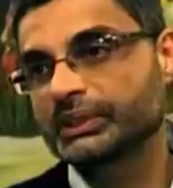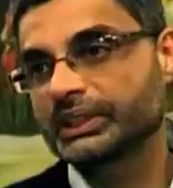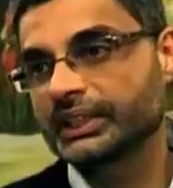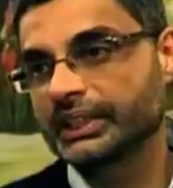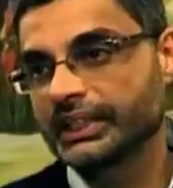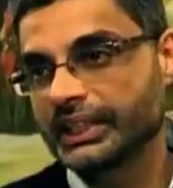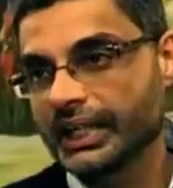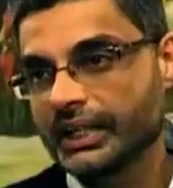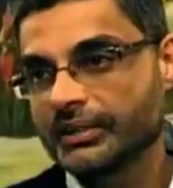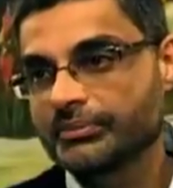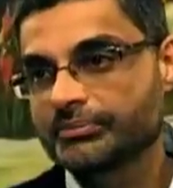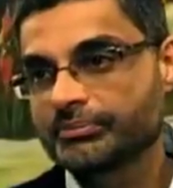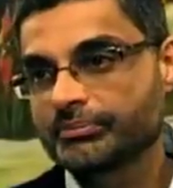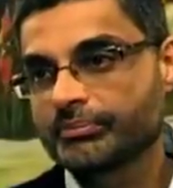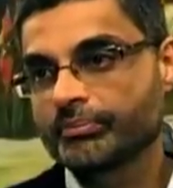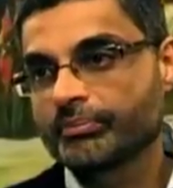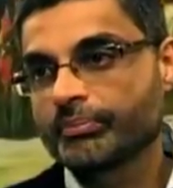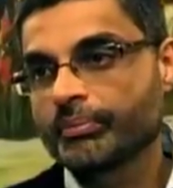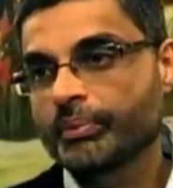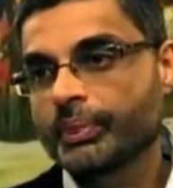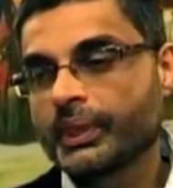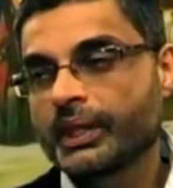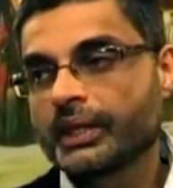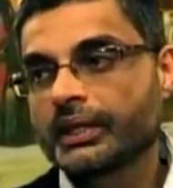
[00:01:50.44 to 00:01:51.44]
Medina
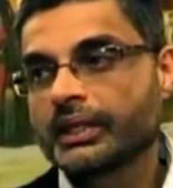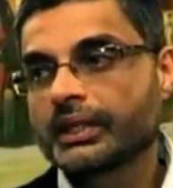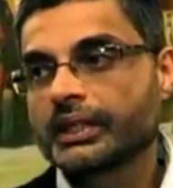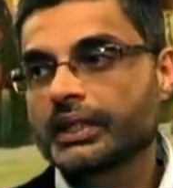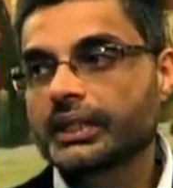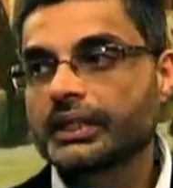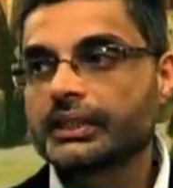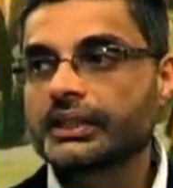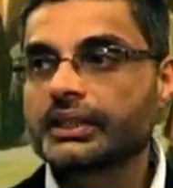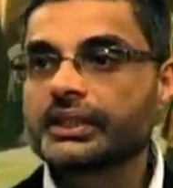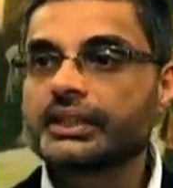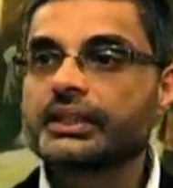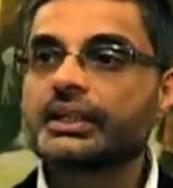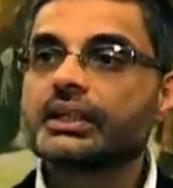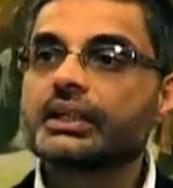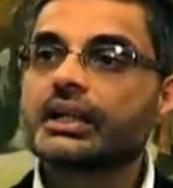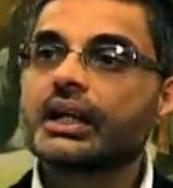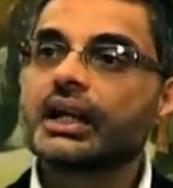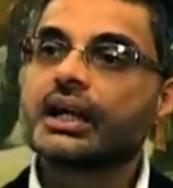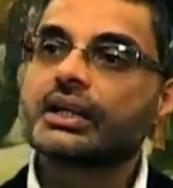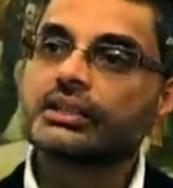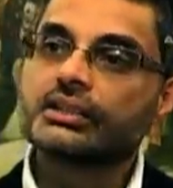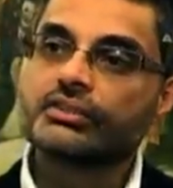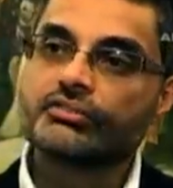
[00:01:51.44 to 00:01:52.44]
in the year
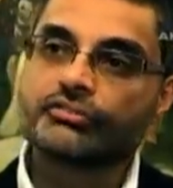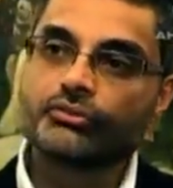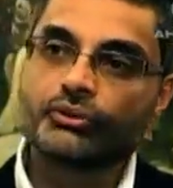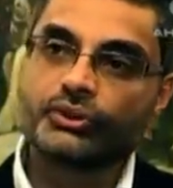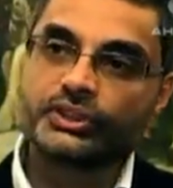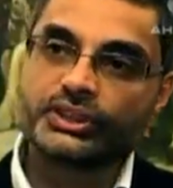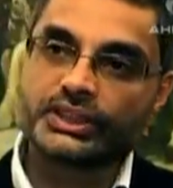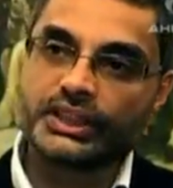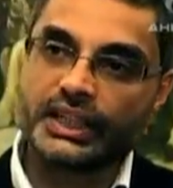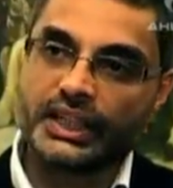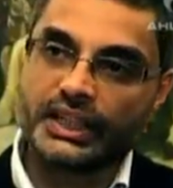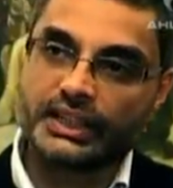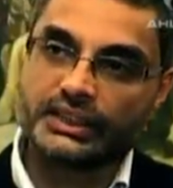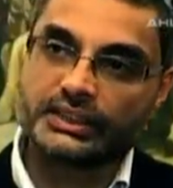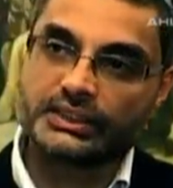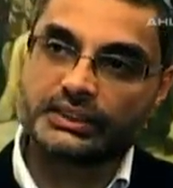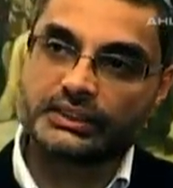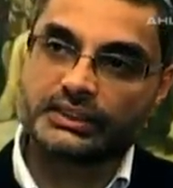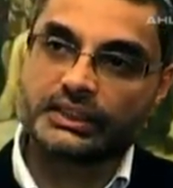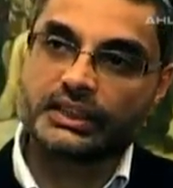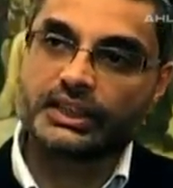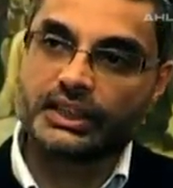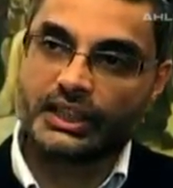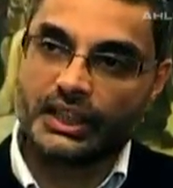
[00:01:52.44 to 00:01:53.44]
148
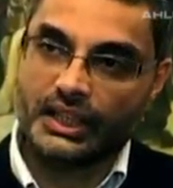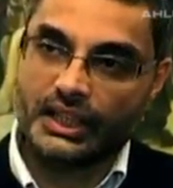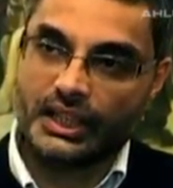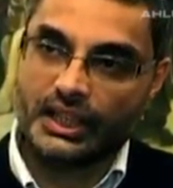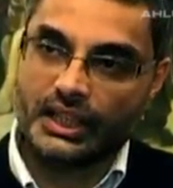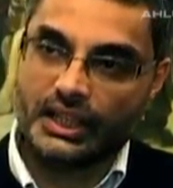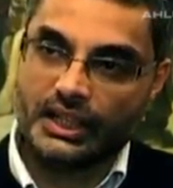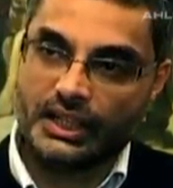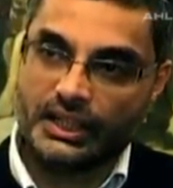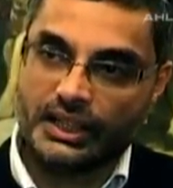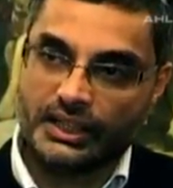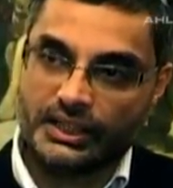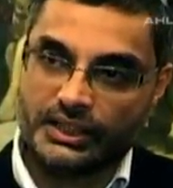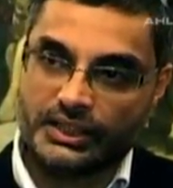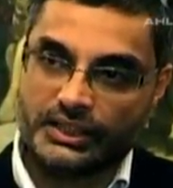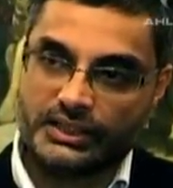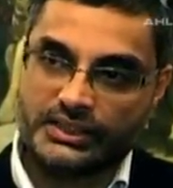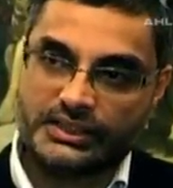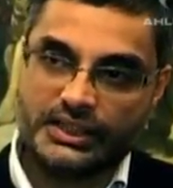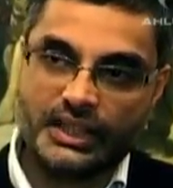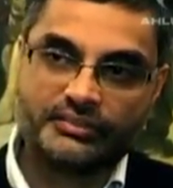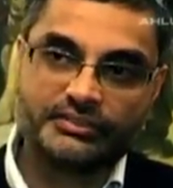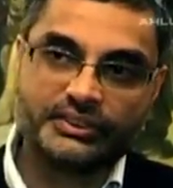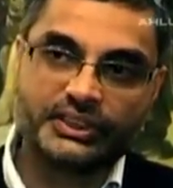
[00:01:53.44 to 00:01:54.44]

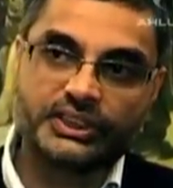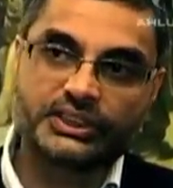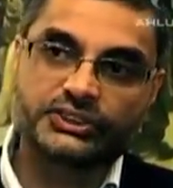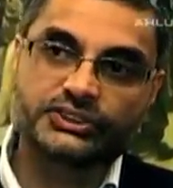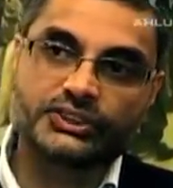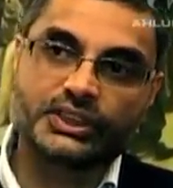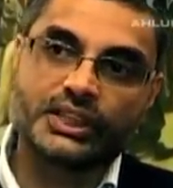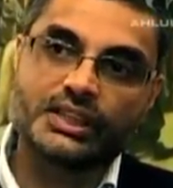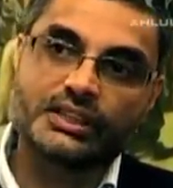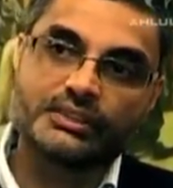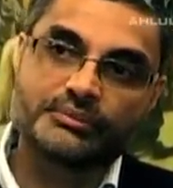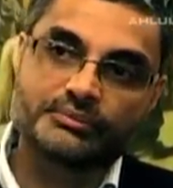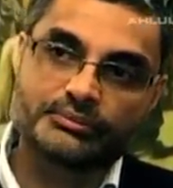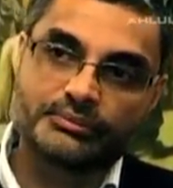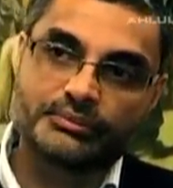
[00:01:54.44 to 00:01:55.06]
years after Hijrah,